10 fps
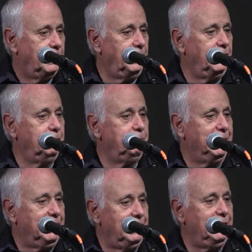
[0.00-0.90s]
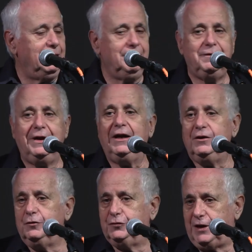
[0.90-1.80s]
in beginning the
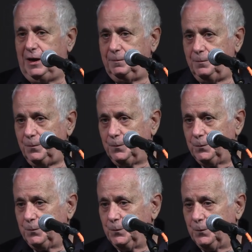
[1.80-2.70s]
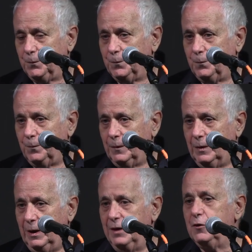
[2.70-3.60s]
end of time.
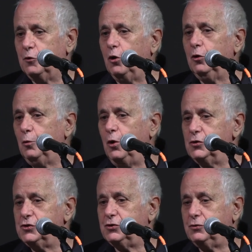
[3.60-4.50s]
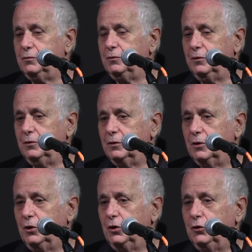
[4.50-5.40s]
And the role was
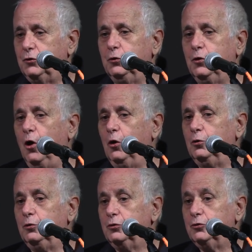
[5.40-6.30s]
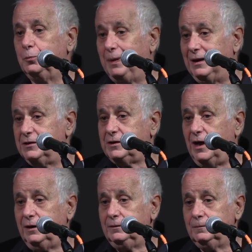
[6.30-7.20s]
to go to
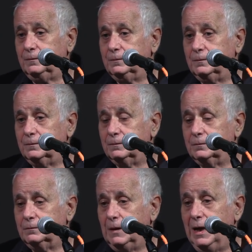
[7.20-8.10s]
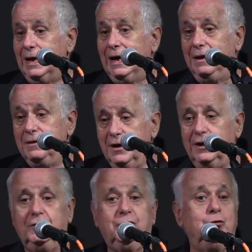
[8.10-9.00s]
Palestine and
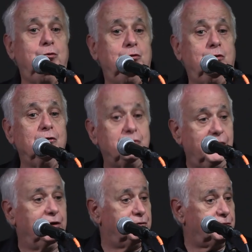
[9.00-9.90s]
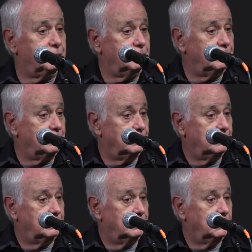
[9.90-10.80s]
there to convert
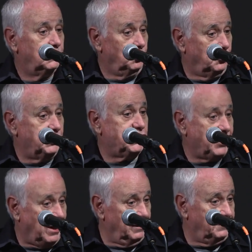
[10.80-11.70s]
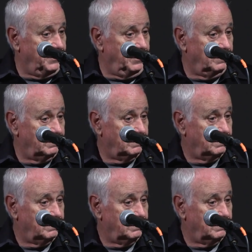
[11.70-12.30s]
to Christianity,